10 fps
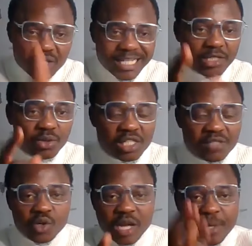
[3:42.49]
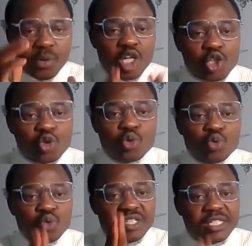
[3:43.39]
stick to this video. Let me quickly
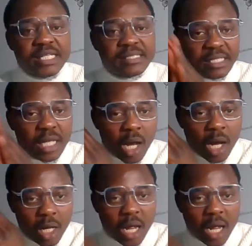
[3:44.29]
show you these